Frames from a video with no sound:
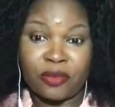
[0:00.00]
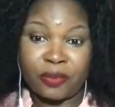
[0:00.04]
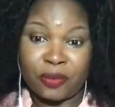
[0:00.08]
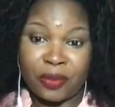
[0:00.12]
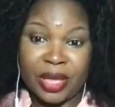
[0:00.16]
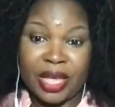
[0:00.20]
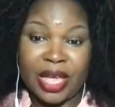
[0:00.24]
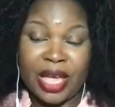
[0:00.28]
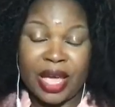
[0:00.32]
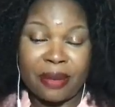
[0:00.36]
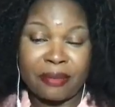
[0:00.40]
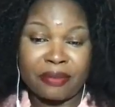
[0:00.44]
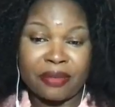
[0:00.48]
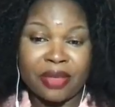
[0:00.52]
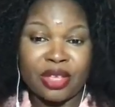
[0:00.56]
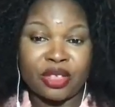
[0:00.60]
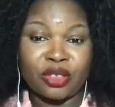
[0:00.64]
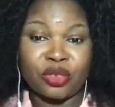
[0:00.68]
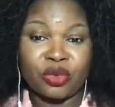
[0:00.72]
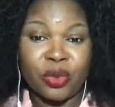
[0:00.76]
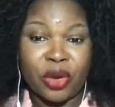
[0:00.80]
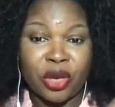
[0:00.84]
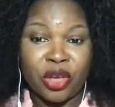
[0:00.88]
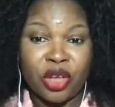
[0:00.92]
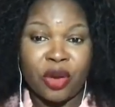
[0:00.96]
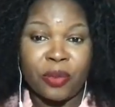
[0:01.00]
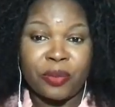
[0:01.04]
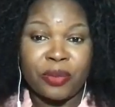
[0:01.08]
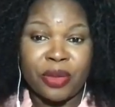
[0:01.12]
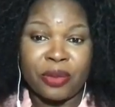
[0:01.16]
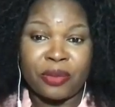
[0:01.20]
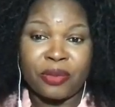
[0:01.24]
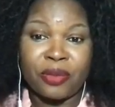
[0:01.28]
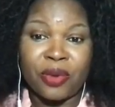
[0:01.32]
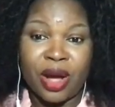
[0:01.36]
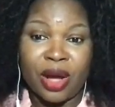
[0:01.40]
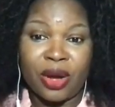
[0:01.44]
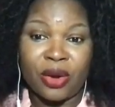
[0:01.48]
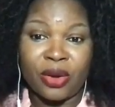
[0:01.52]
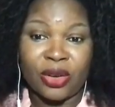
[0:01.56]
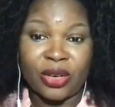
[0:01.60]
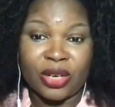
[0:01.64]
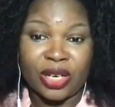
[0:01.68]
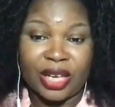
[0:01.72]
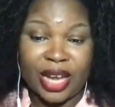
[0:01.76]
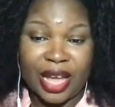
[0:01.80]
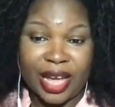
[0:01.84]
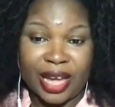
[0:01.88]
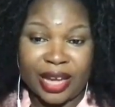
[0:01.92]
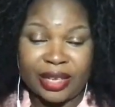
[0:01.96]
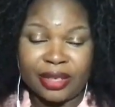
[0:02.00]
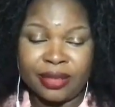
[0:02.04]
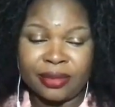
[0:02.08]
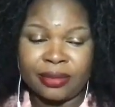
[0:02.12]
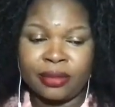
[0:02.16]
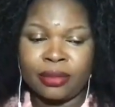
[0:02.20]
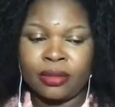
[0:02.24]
p.m. is when your people are online.